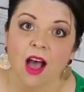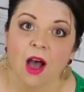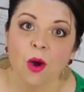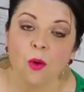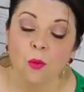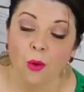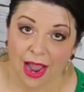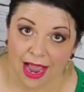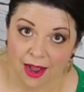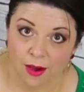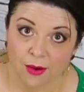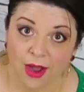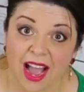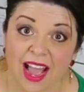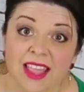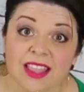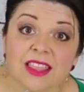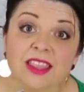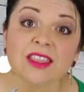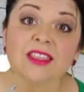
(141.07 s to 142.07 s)
Wow,
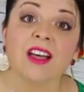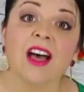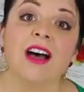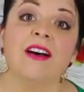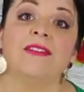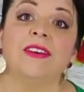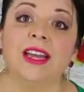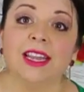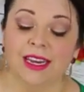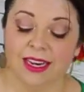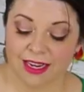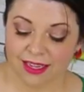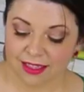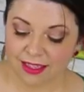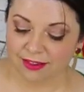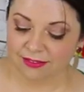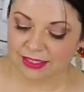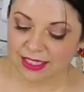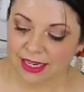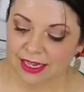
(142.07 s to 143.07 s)
I love a knee
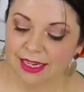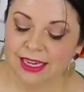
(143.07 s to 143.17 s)
lift.